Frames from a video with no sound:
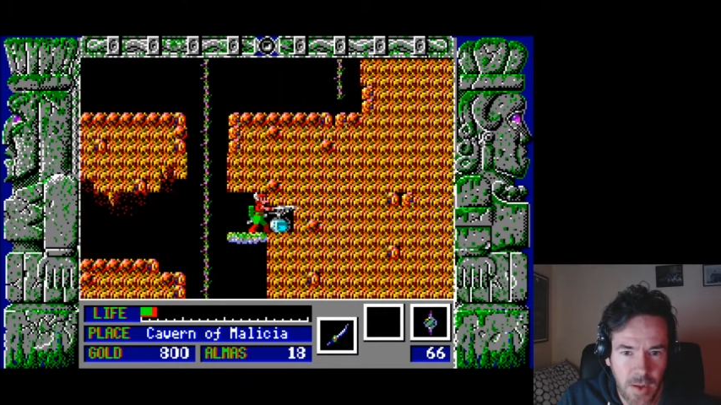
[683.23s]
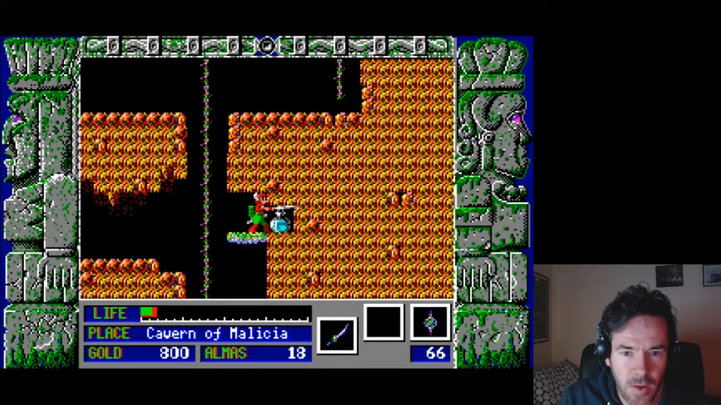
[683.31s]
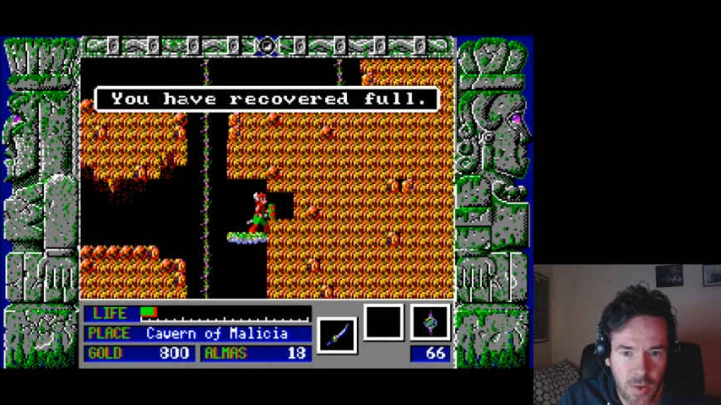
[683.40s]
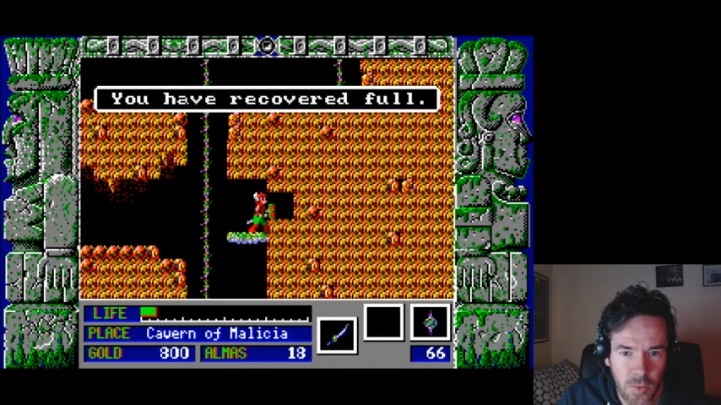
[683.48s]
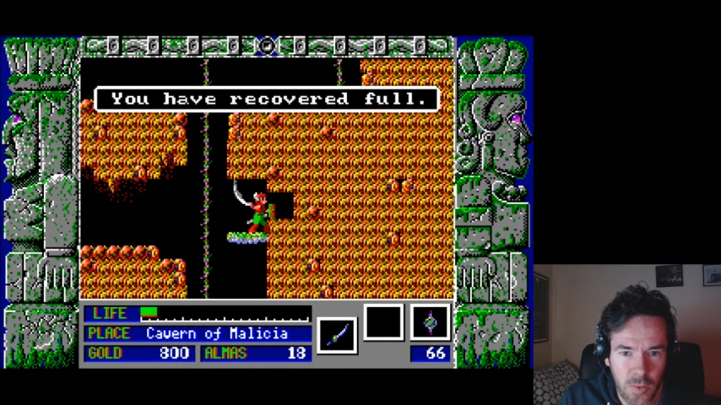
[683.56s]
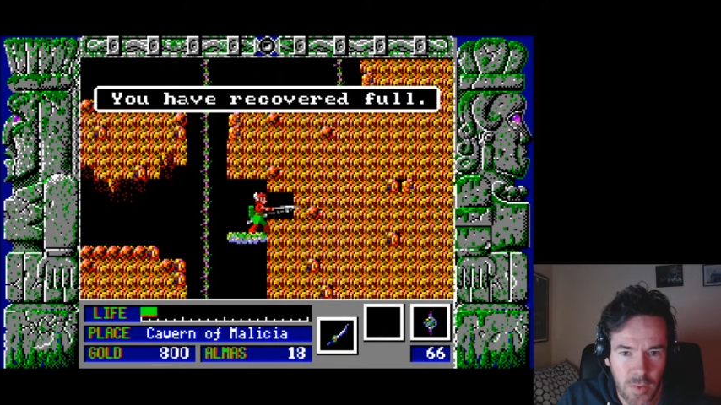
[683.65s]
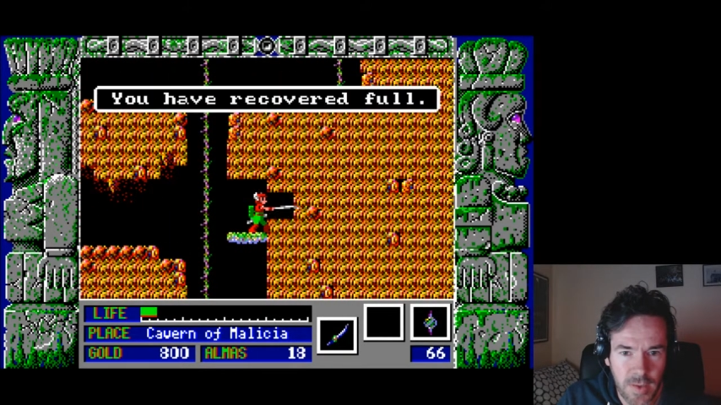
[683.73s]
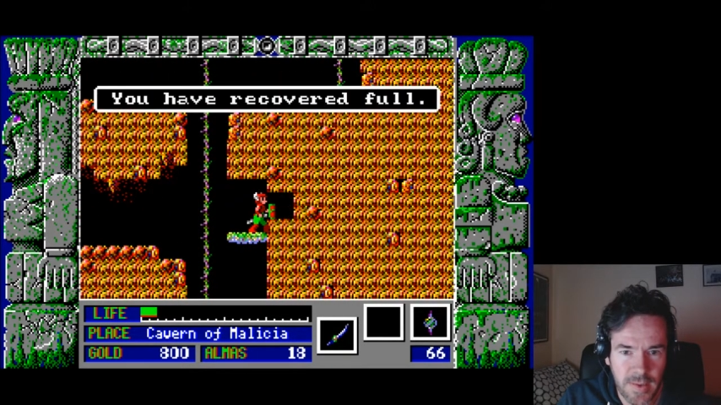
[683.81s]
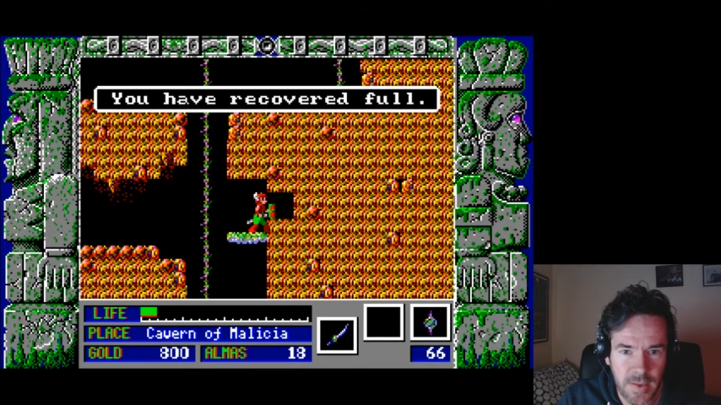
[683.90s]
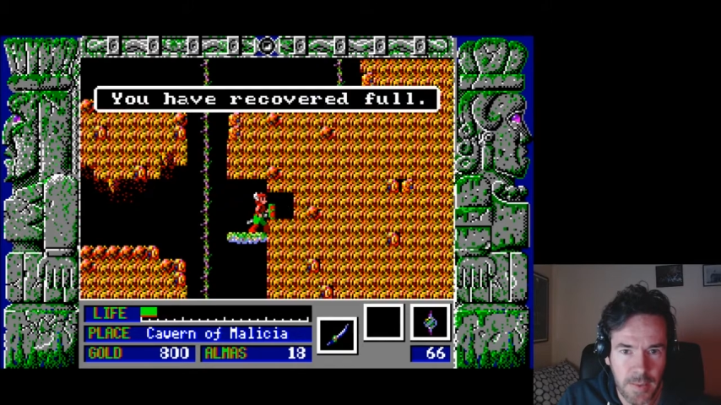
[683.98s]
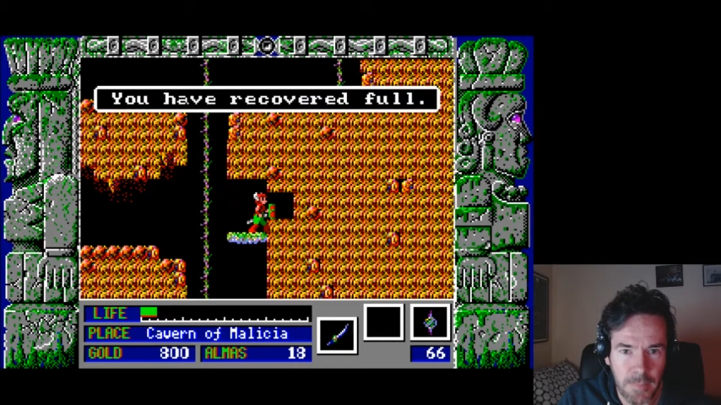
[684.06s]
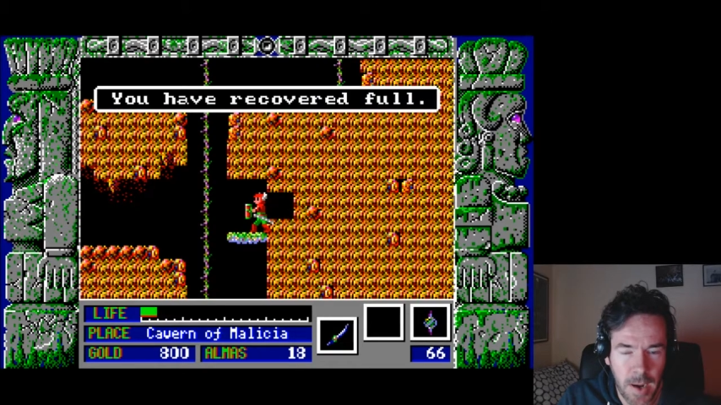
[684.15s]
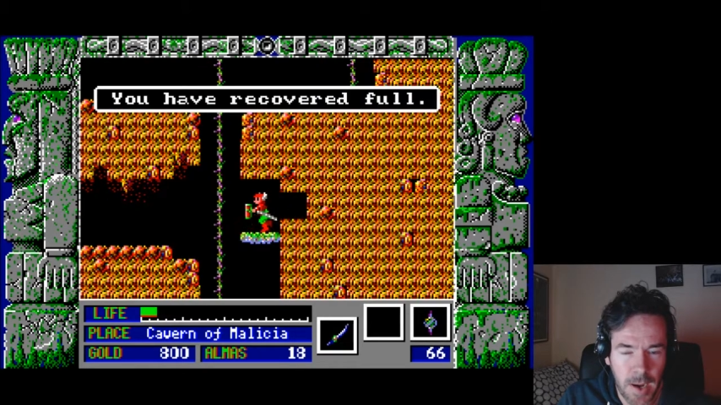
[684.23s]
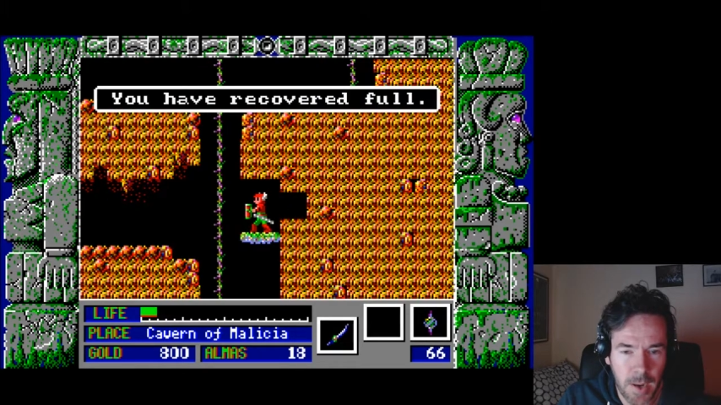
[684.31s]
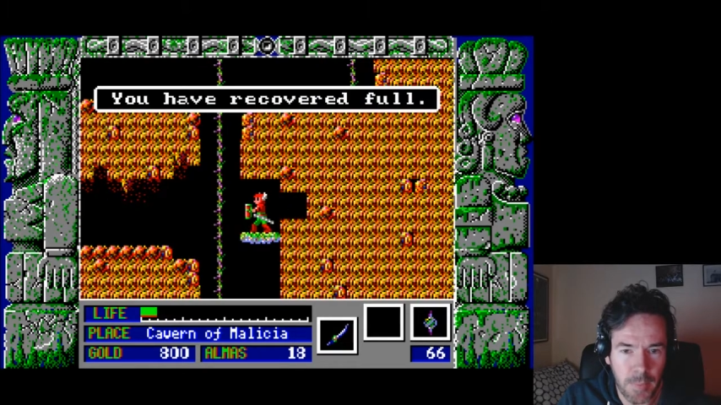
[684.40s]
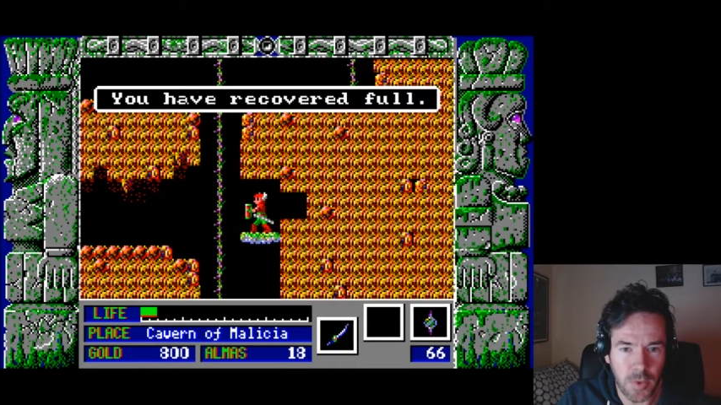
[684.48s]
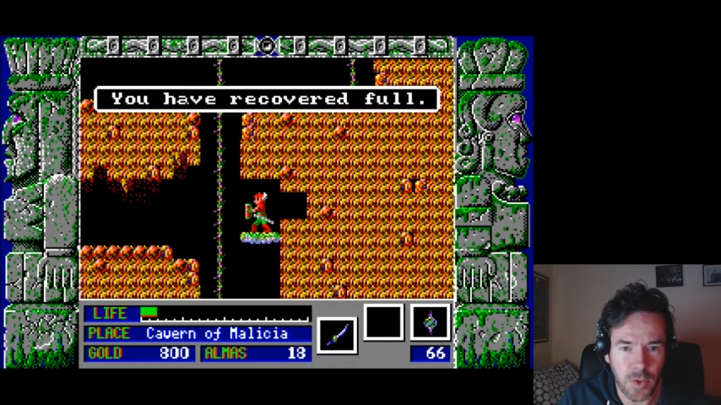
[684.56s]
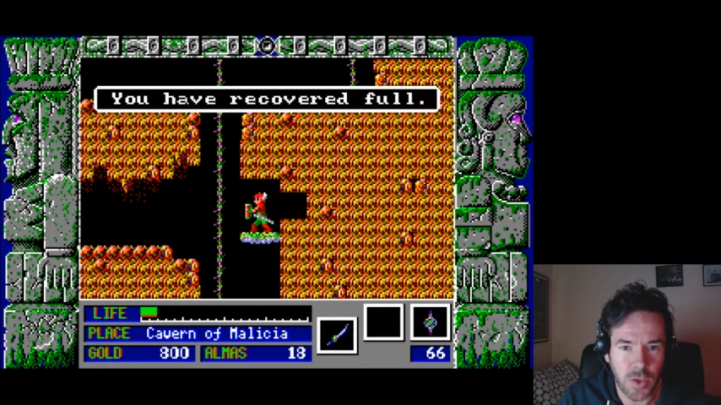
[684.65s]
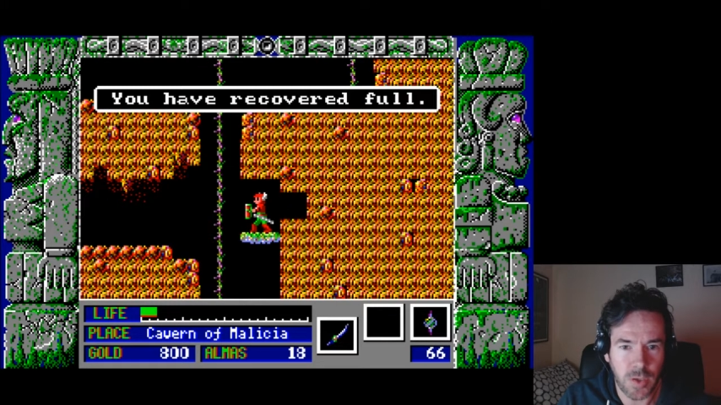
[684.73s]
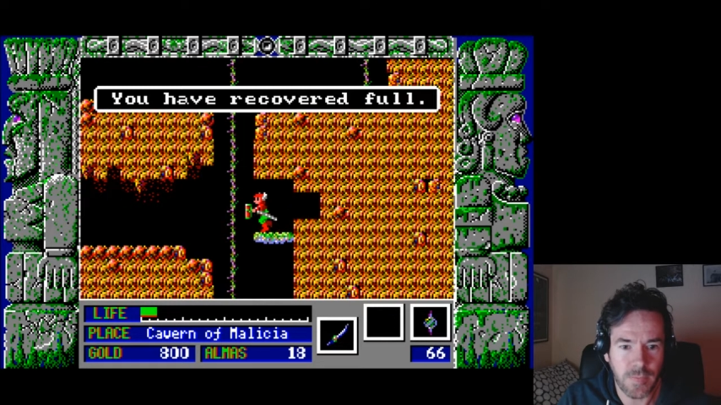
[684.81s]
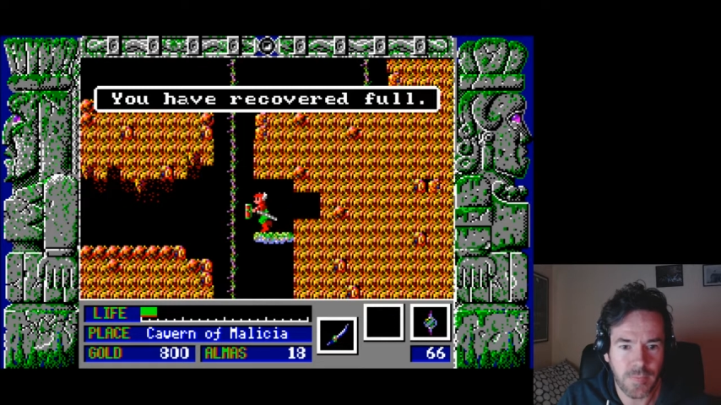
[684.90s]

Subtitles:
Oh cool, that's a mana potion.